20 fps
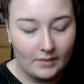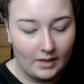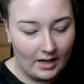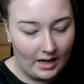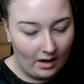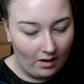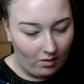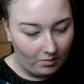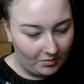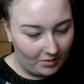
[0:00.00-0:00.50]

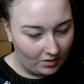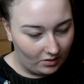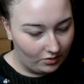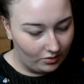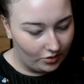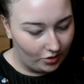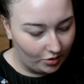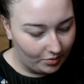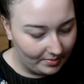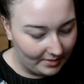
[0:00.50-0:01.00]
Now, I'm not
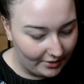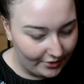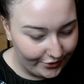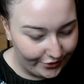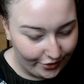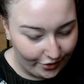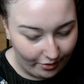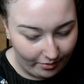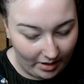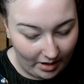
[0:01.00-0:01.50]
100%
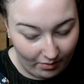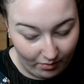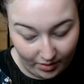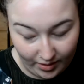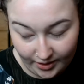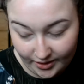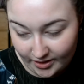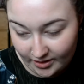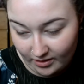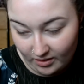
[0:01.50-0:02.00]
sure what I
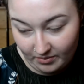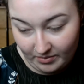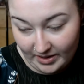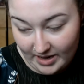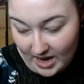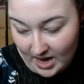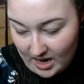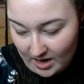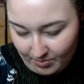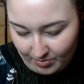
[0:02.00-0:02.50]
want to do on my
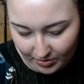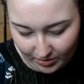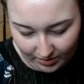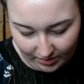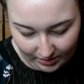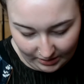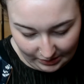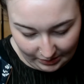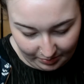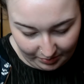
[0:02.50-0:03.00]

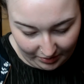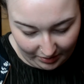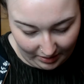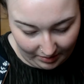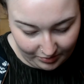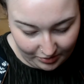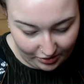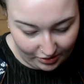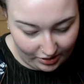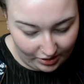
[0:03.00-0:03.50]
eyeballs, but
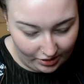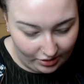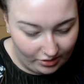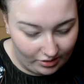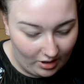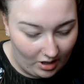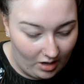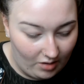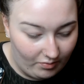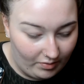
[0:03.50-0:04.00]
I'm just going to
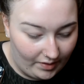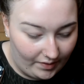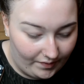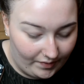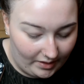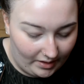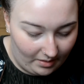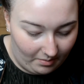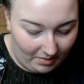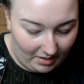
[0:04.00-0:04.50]
start with
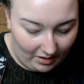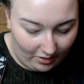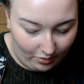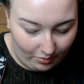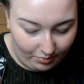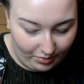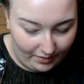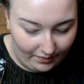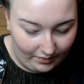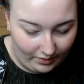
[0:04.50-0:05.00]
the
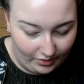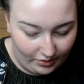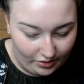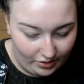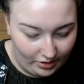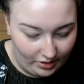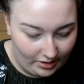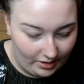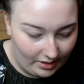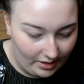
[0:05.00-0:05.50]
Makeup
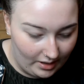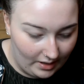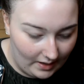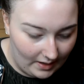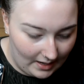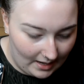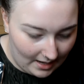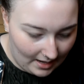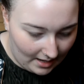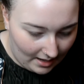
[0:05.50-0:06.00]
Revolution
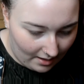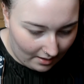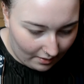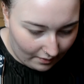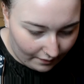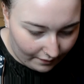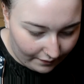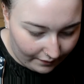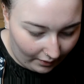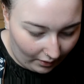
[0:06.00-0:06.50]

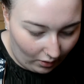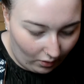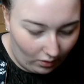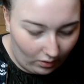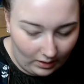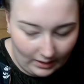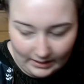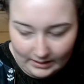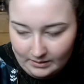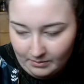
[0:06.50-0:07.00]

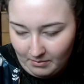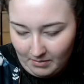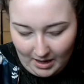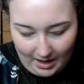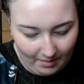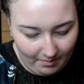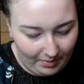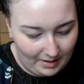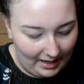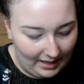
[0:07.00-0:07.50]
Flawless
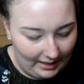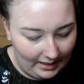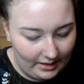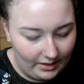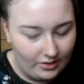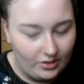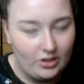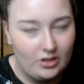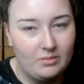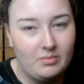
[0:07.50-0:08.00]
Matte
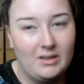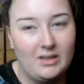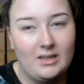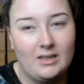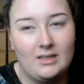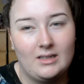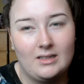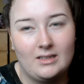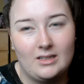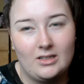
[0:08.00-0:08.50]
Palette, just
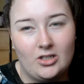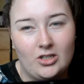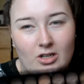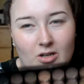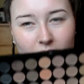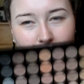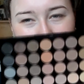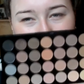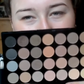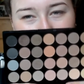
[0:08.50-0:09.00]
because, as you
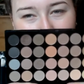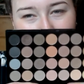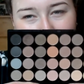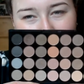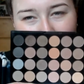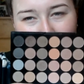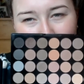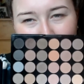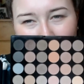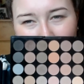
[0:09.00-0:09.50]
can probably
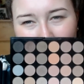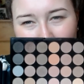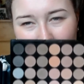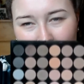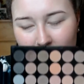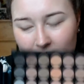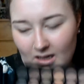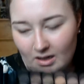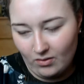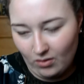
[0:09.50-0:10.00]
tell,
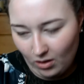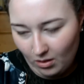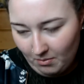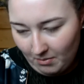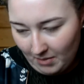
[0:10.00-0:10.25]
they're all